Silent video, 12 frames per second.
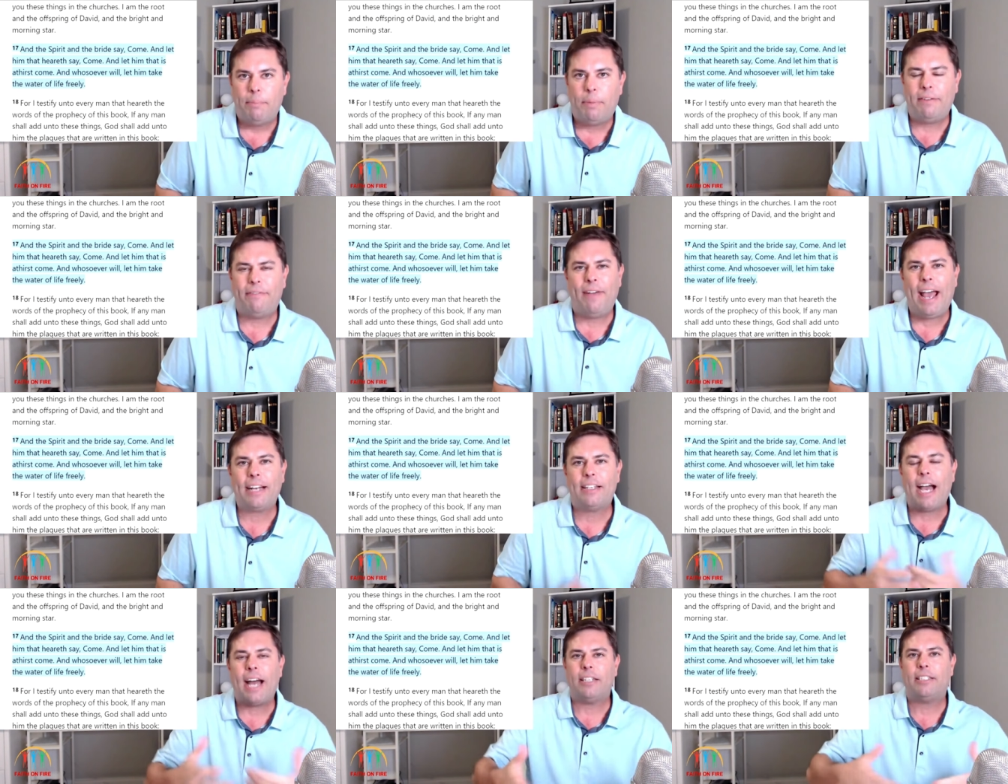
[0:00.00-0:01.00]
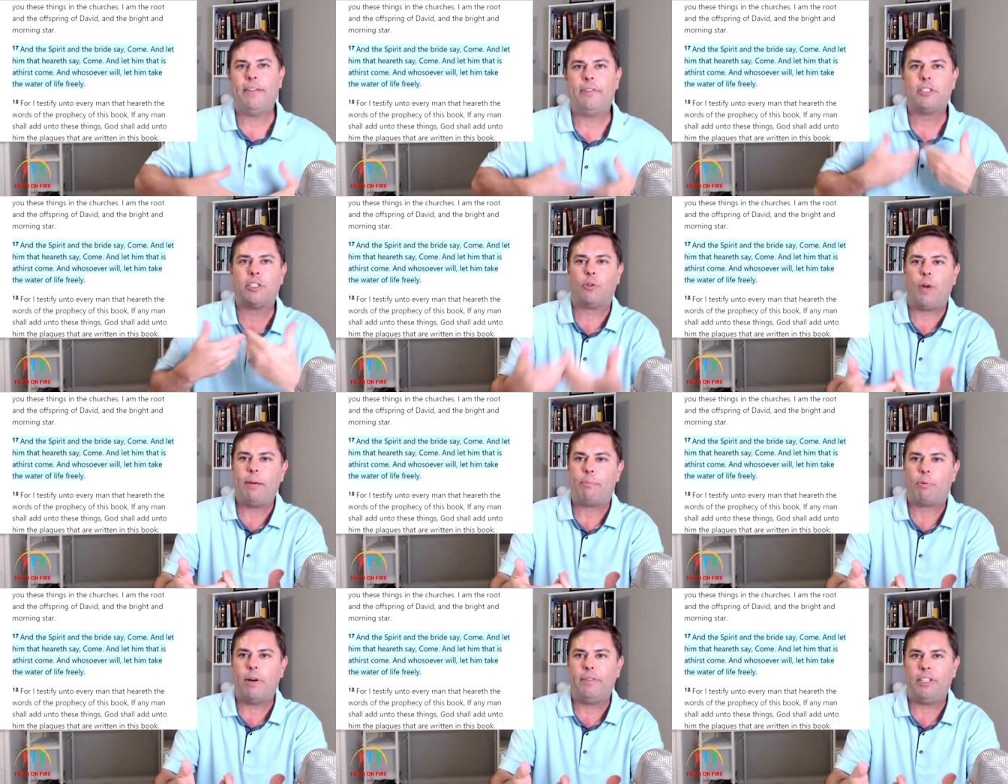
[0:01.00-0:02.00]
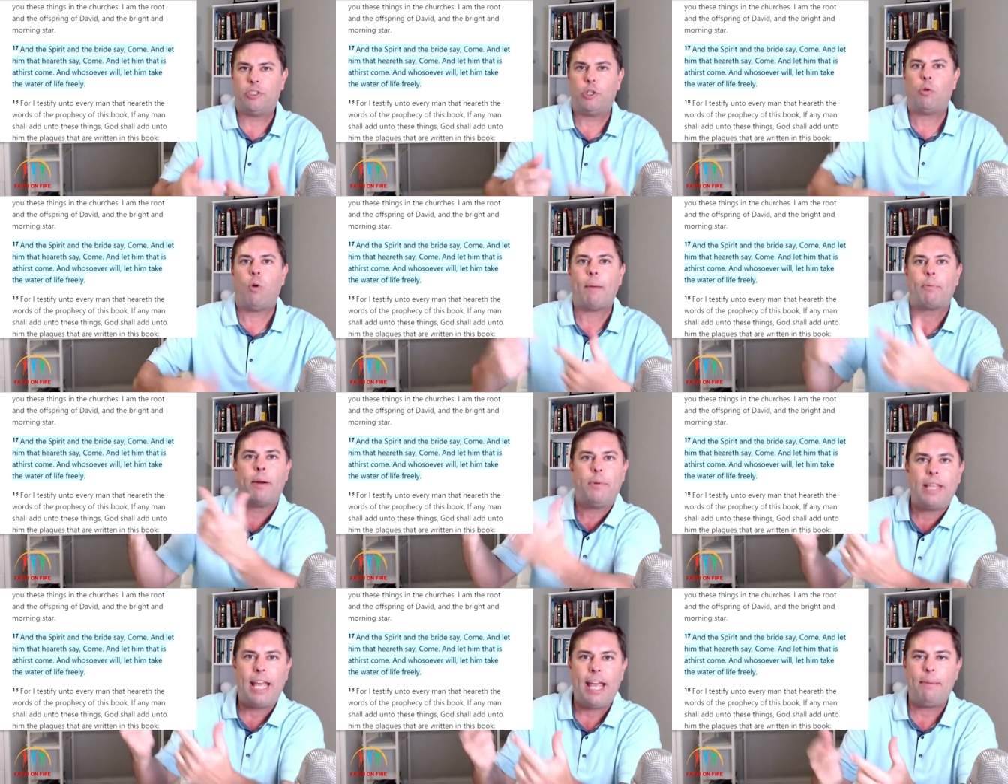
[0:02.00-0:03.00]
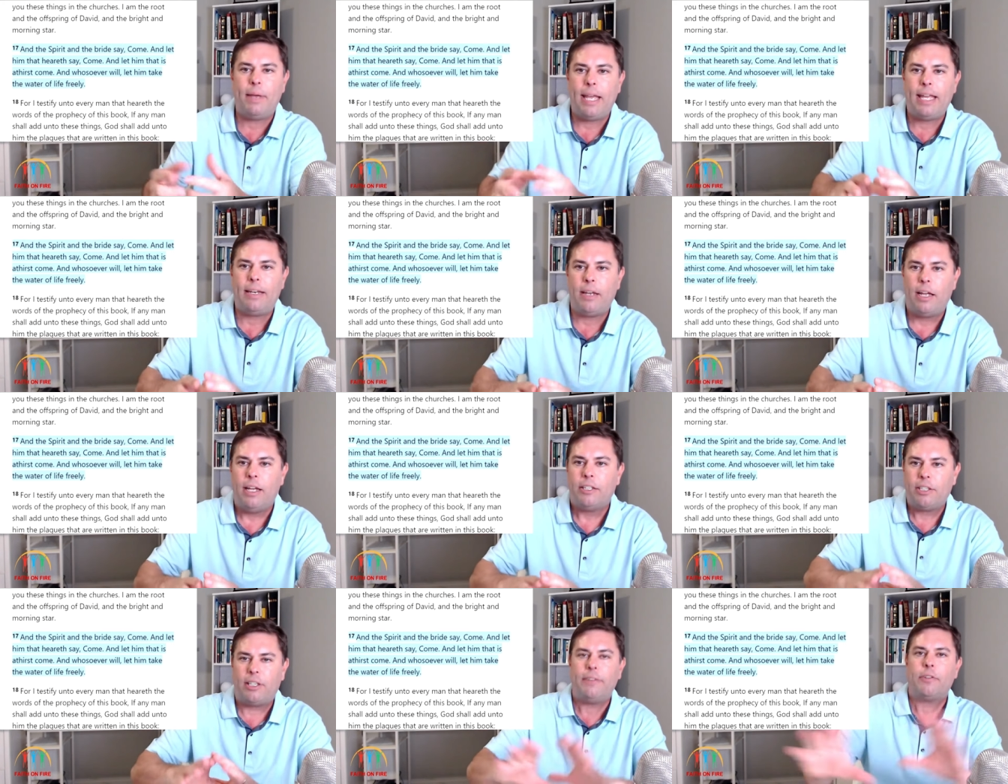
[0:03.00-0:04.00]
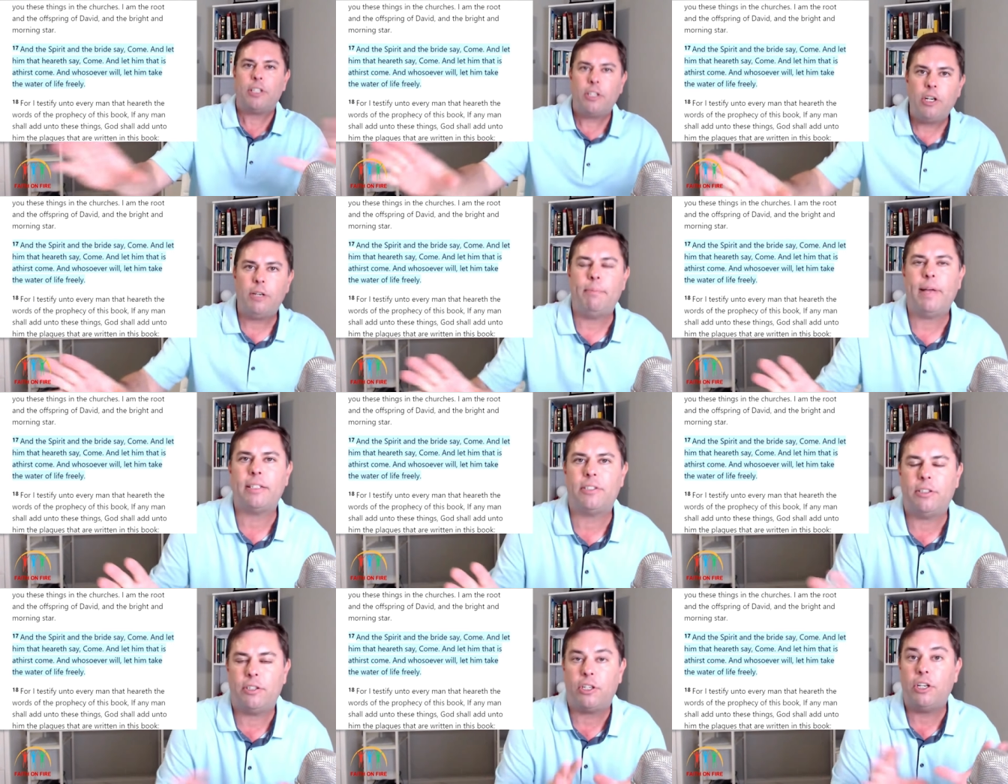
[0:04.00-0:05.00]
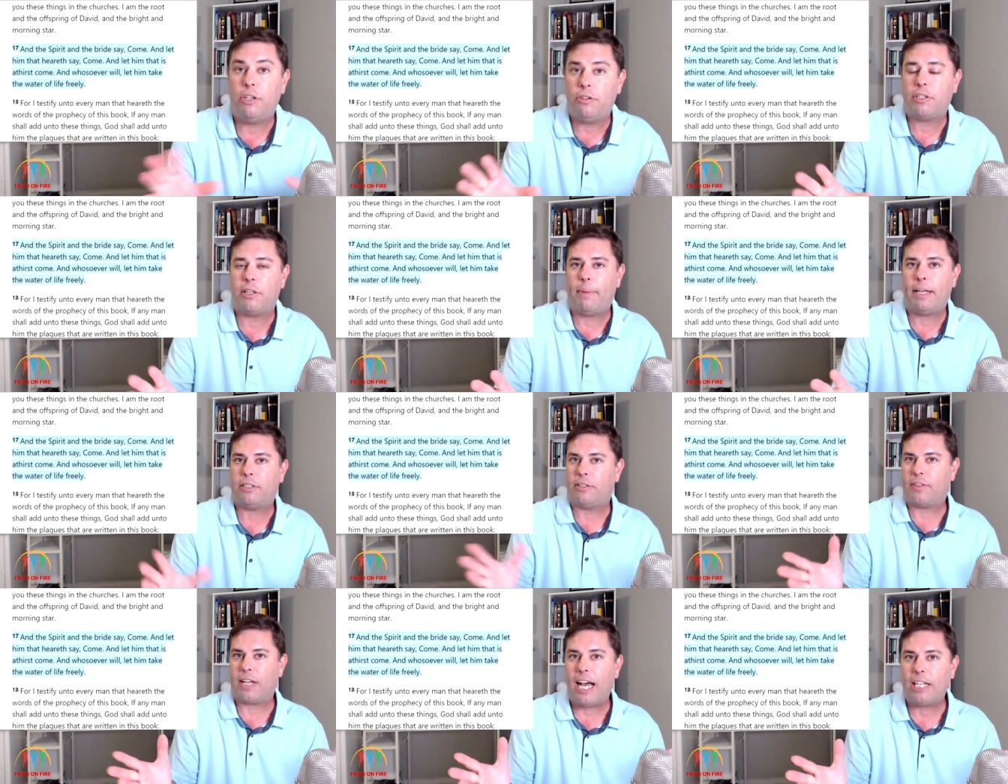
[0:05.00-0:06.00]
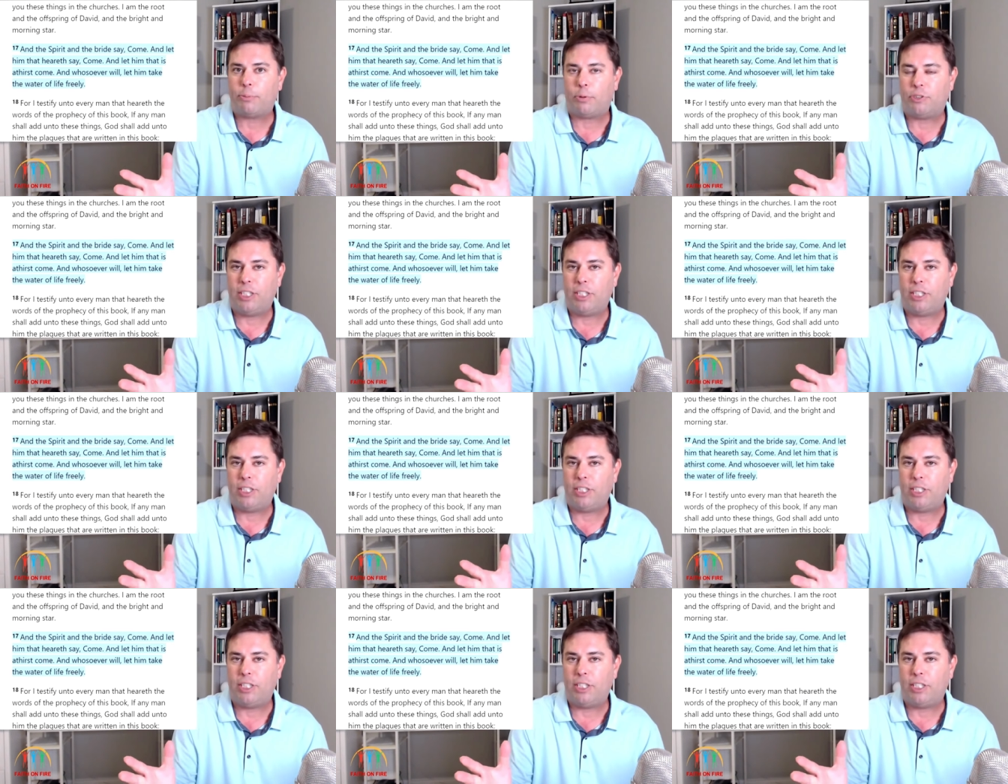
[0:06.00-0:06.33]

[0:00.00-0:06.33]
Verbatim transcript: But in fact, God has given us the great privilege to cooperate with Him in delivering the good message, the good news of the message of the gospel.